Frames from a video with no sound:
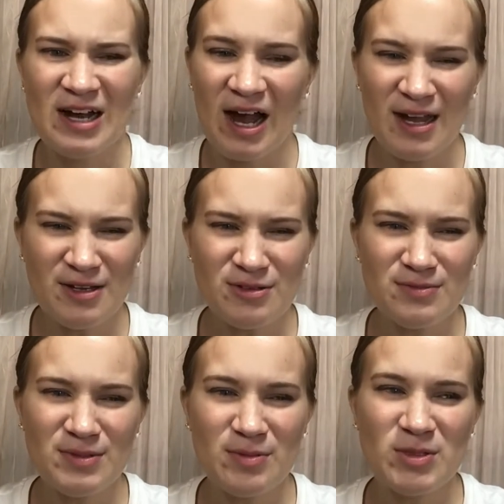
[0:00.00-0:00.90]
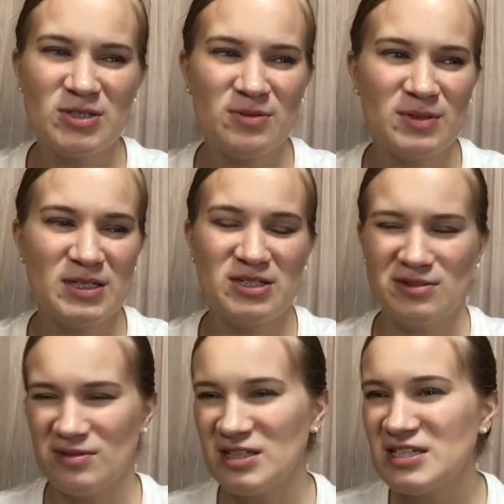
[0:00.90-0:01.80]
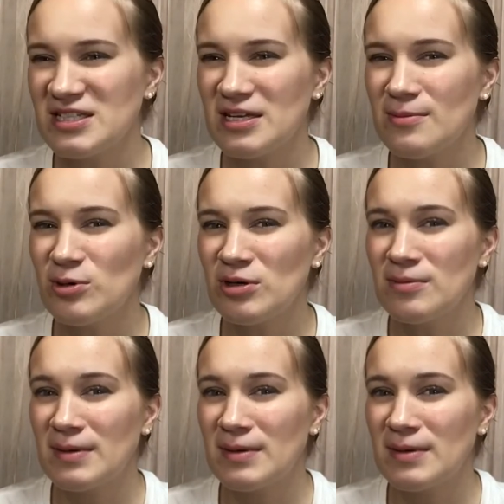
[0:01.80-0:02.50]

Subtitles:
I know people don't really do these anymore,